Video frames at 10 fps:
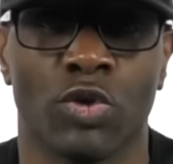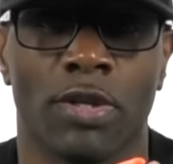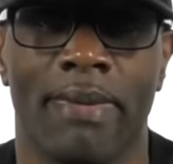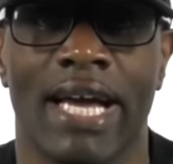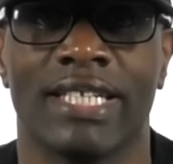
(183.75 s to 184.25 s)

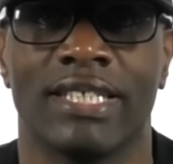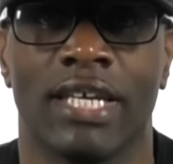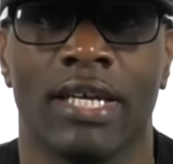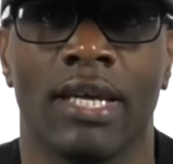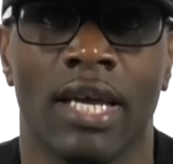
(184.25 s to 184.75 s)
the
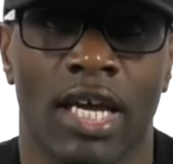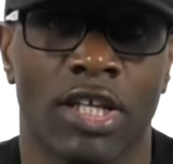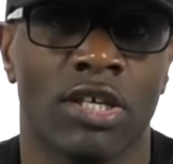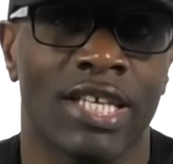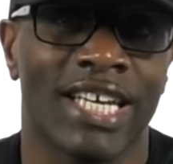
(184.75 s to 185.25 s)
magazine
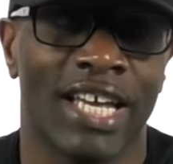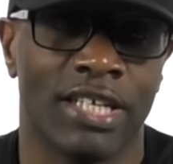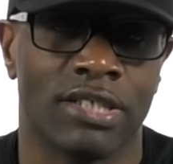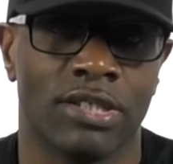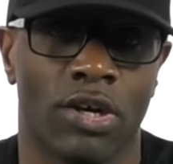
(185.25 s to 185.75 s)
into the gun
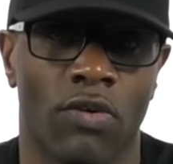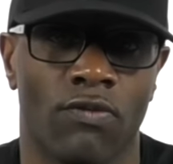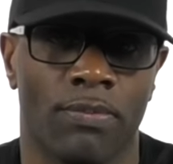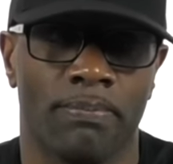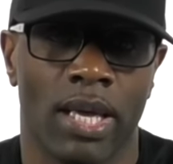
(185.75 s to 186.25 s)

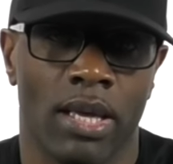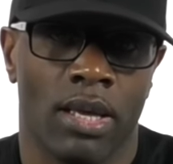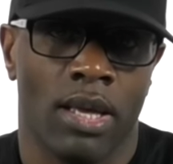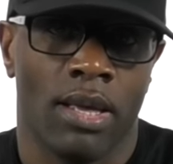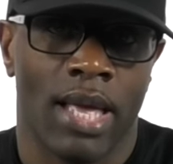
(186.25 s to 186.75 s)
itself.
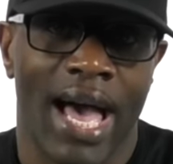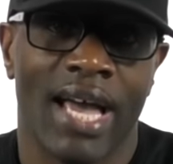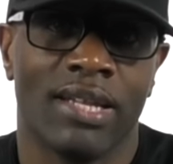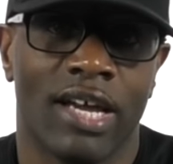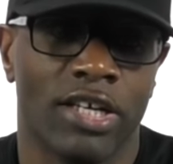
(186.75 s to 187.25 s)

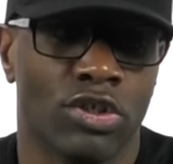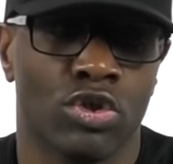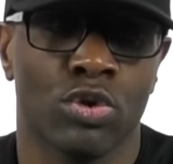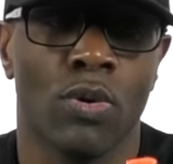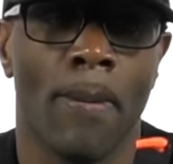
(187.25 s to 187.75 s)
I like
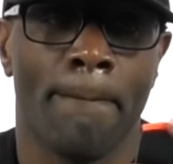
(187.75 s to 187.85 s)
to